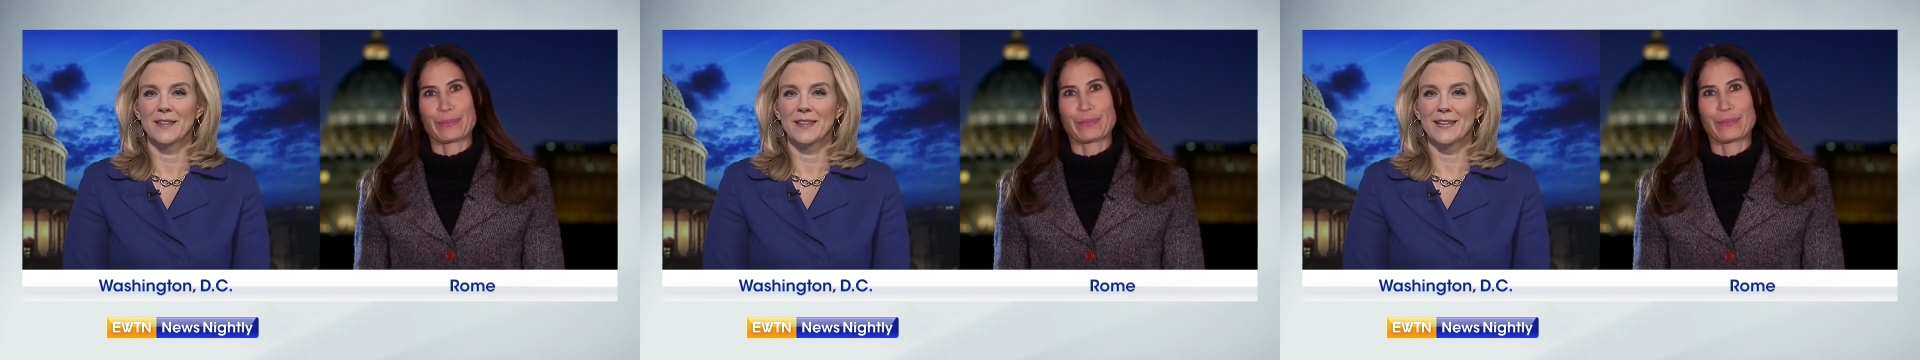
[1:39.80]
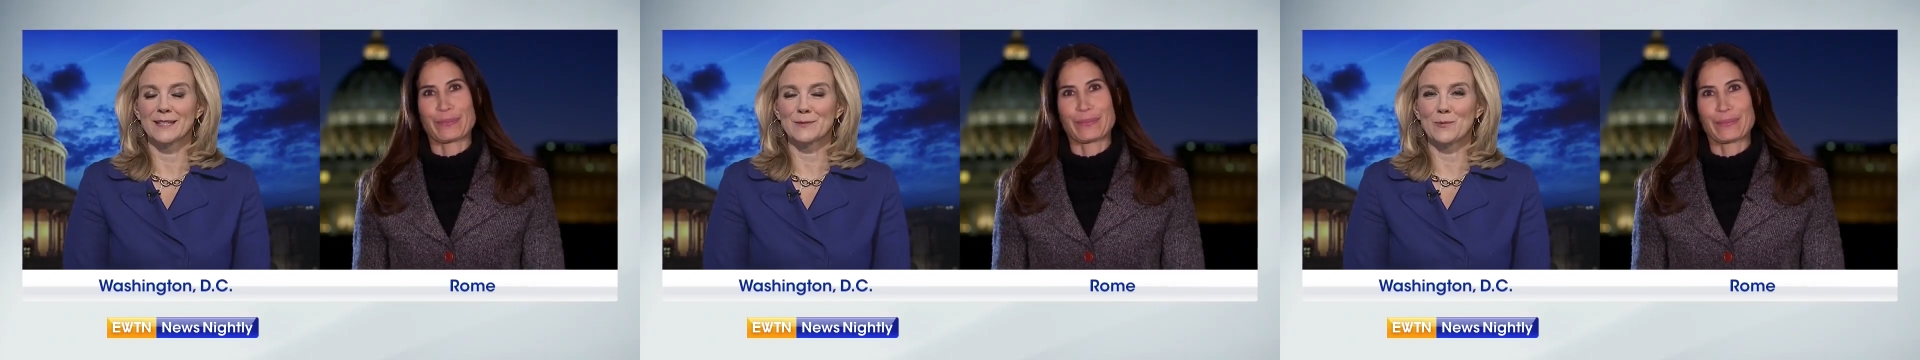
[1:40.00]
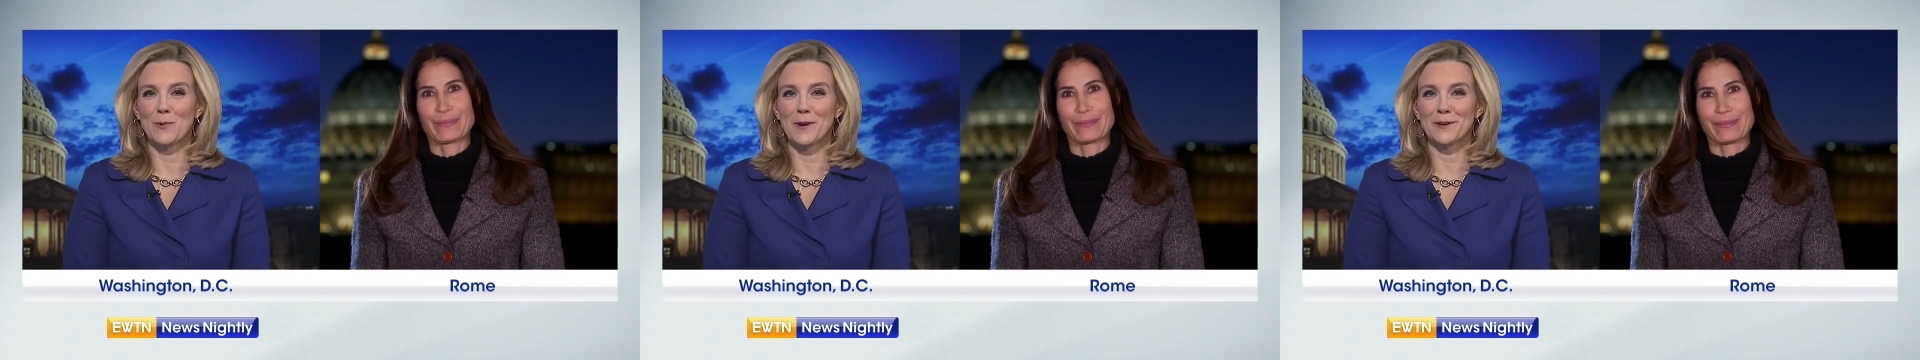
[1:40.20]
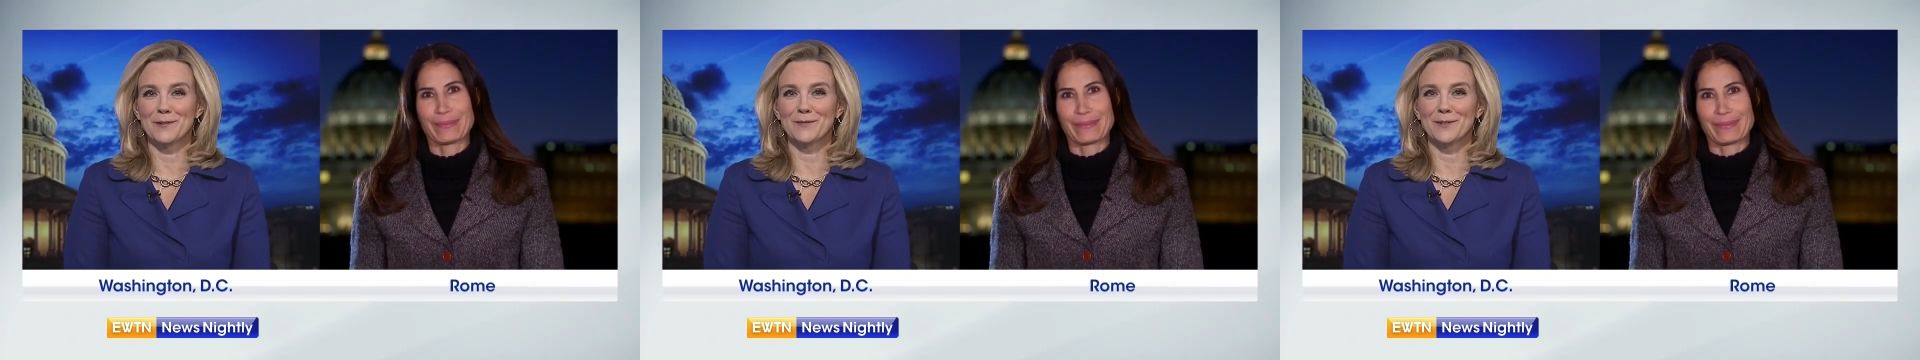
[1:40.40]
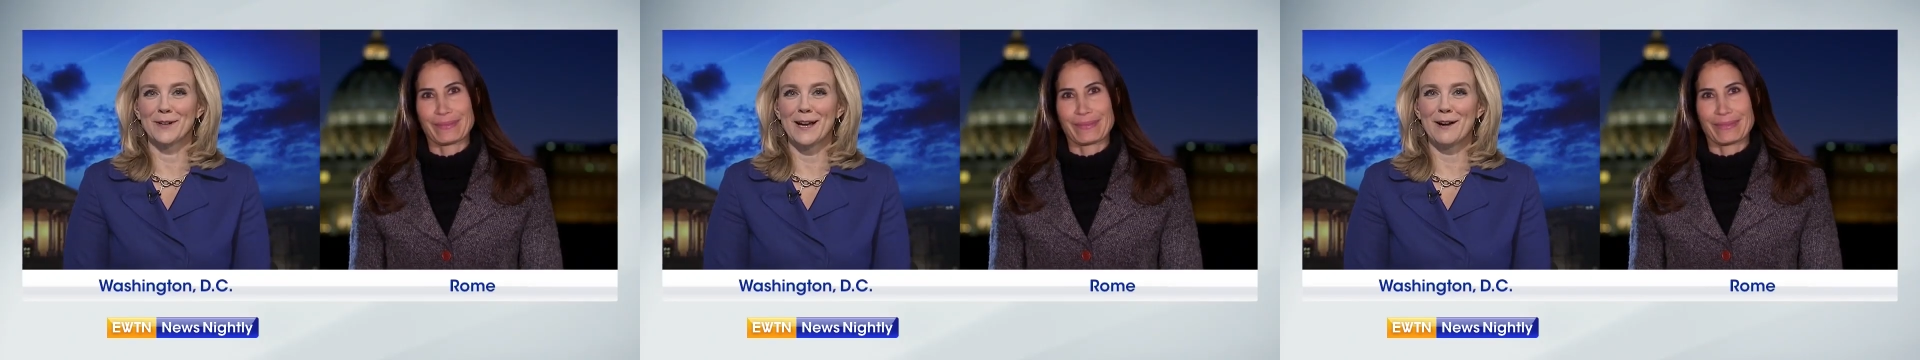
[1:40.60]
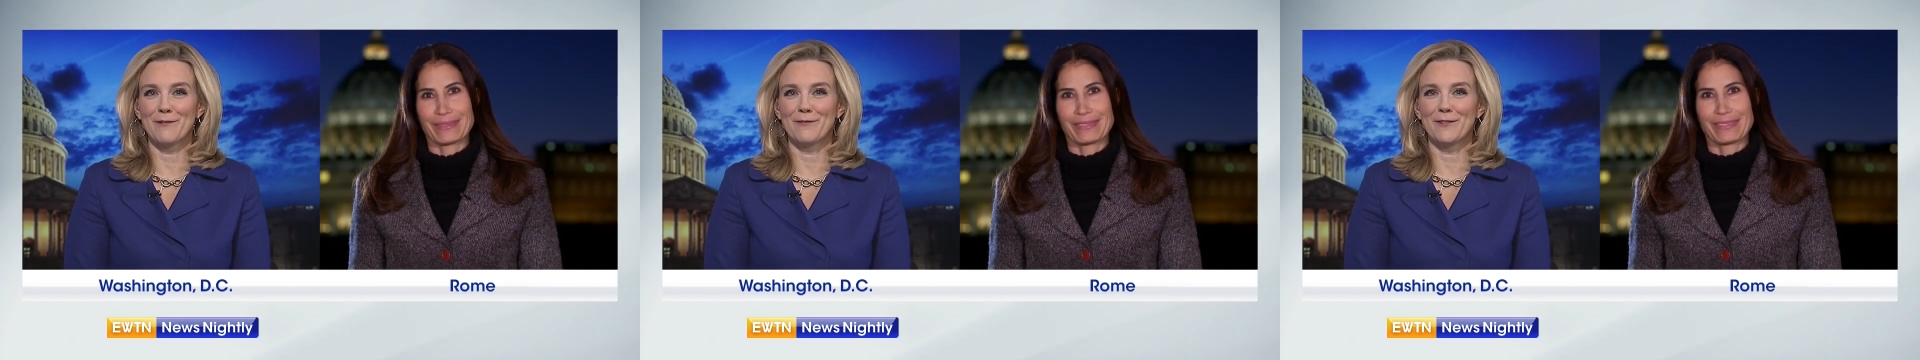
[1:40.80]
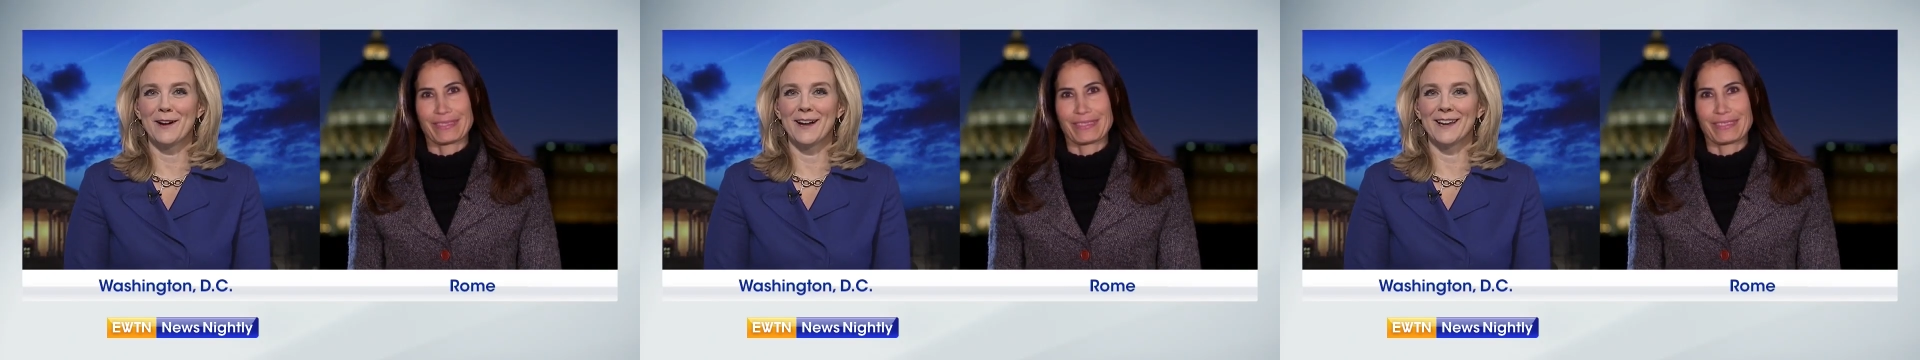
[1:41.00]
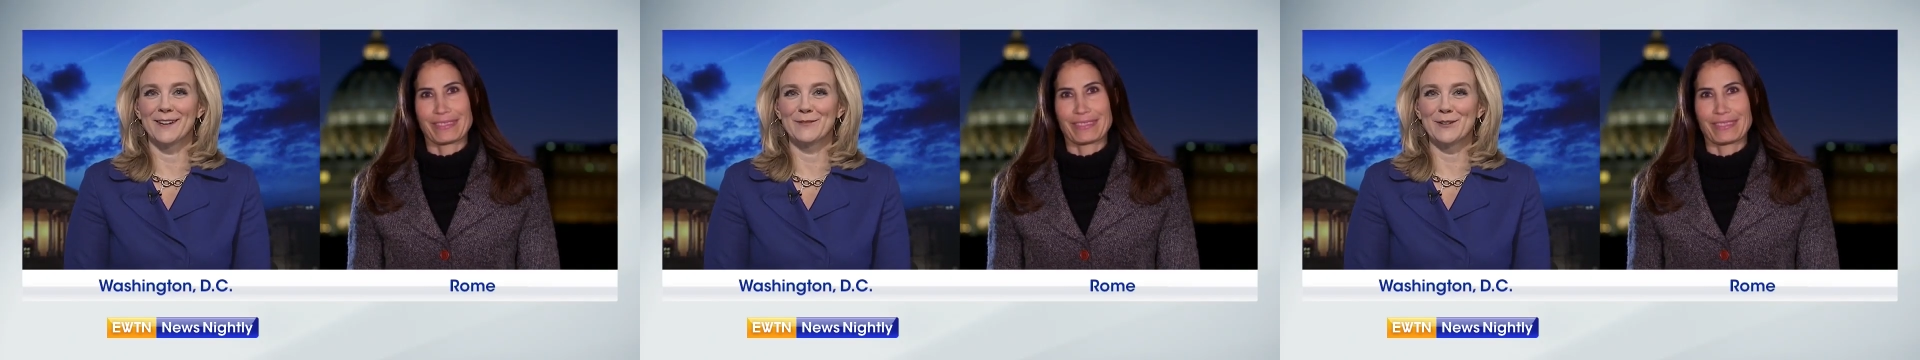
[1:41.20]
Speaker 1: That's wonderful. How
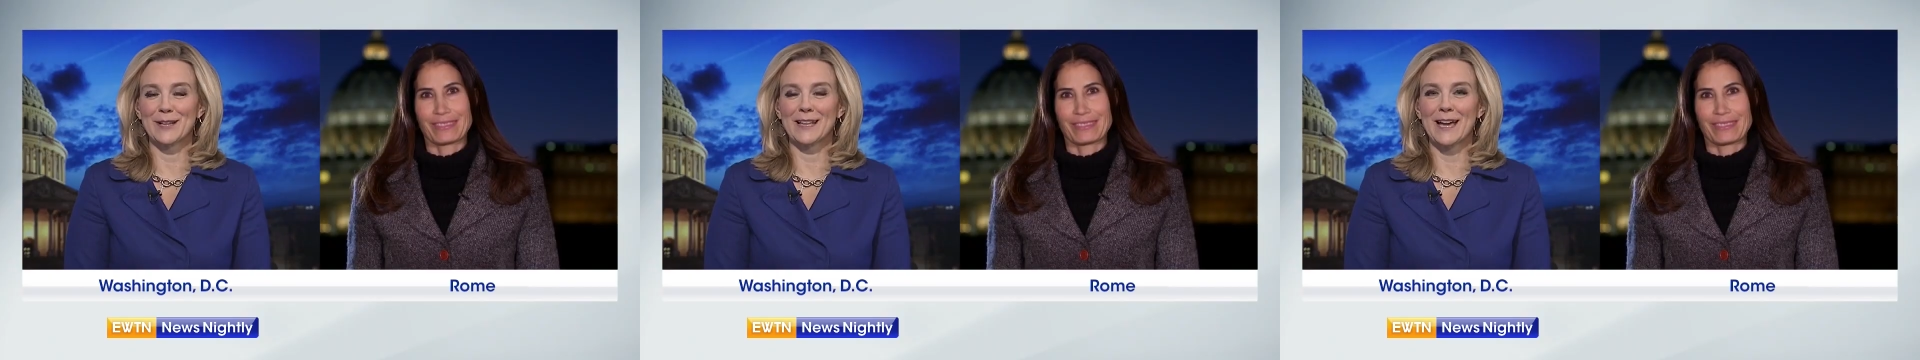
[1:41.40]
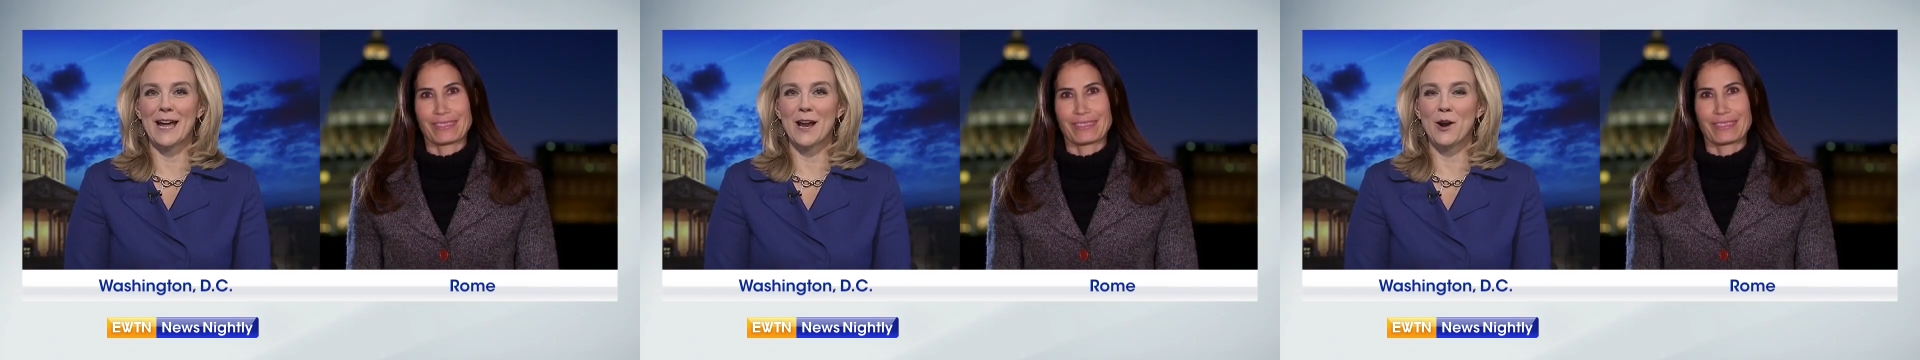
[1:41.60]
fun. Well, I